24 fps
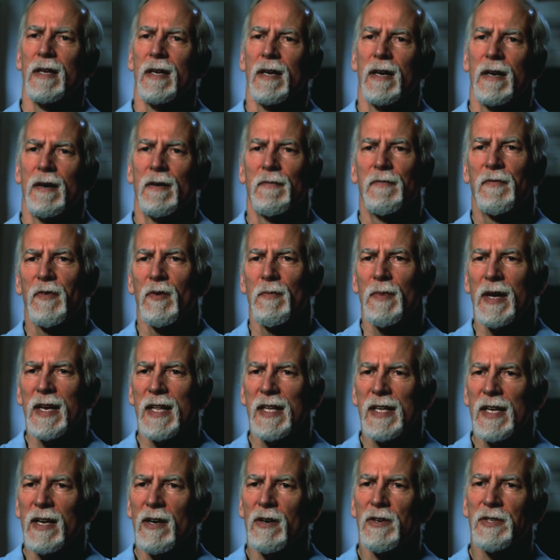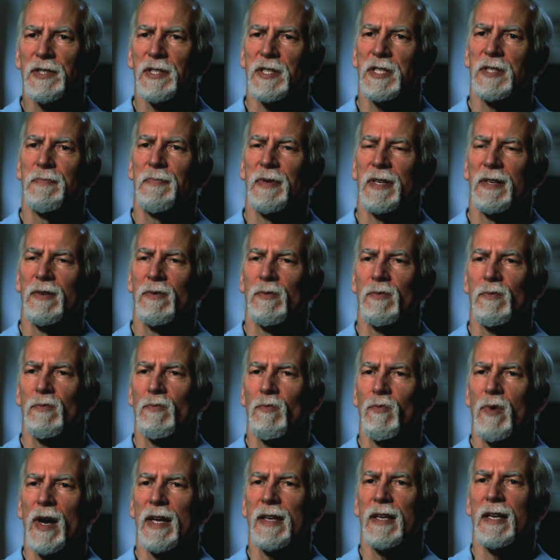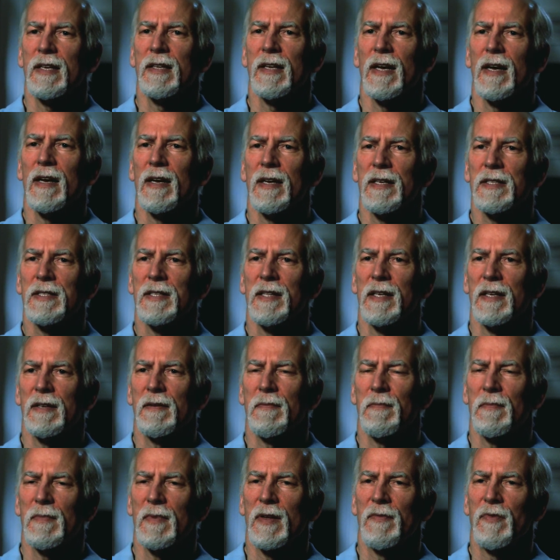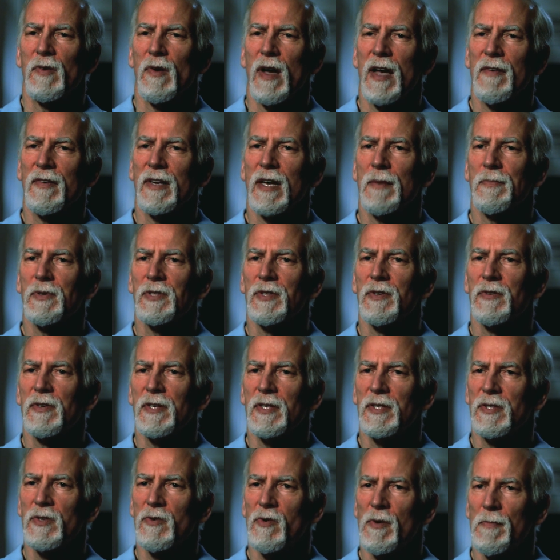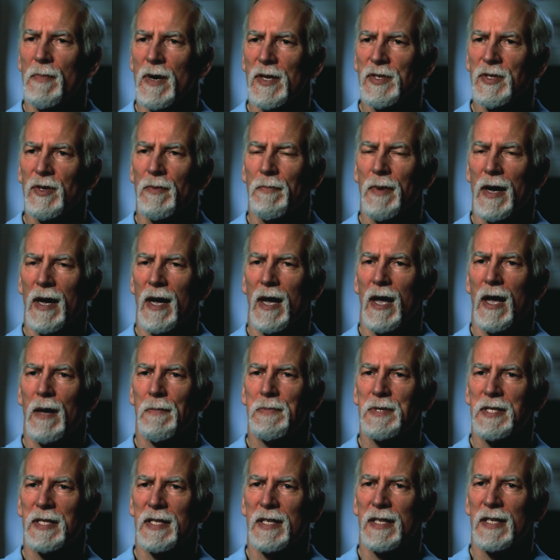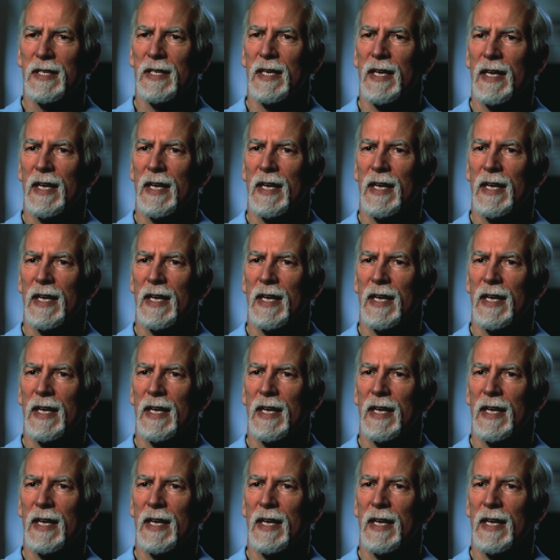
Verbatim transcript: Uh, for many years, it's been recognized that if you have an opportunity to do a muscle biopsy